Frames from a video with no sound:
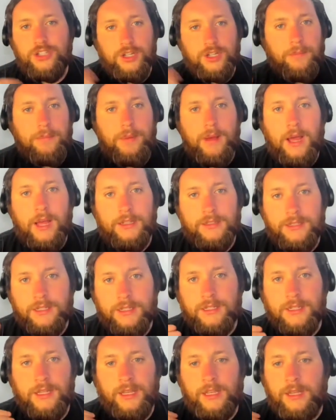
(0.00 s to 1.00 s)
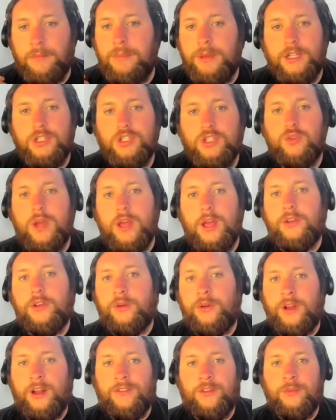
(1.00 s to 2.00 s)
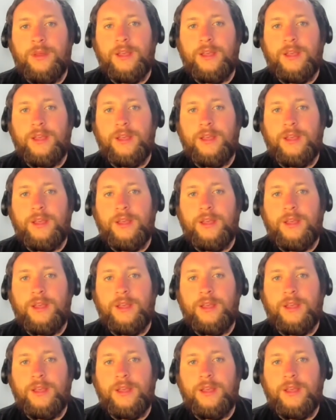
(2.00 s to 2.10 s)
jump on to like a big trend or whatever.